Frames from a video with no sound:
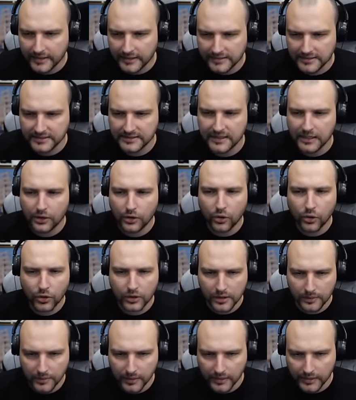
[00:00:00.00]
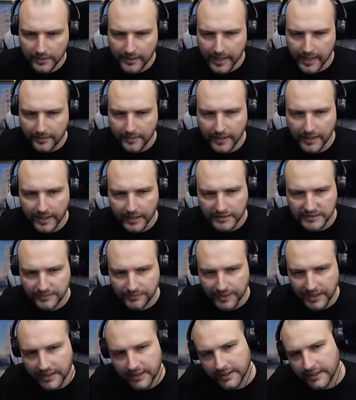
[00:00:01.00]
this is a horrible gaming
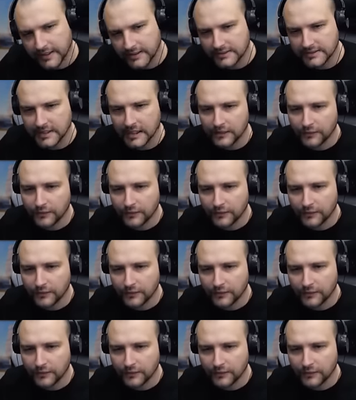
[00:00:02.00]
experience.